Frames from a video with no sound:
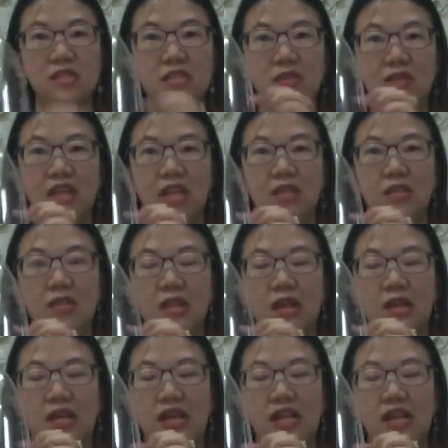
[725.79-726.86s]
you can
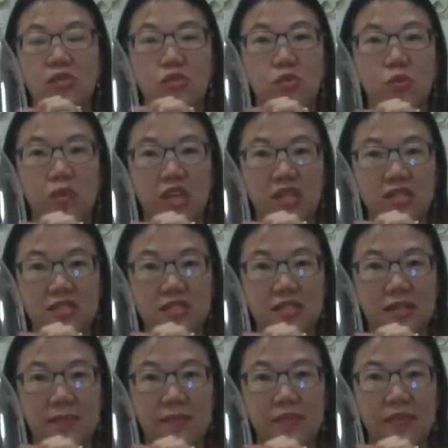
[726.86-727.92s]
cut 2 rings.
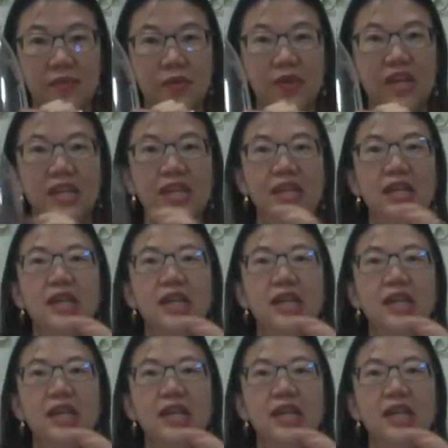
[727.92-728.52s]
Okay,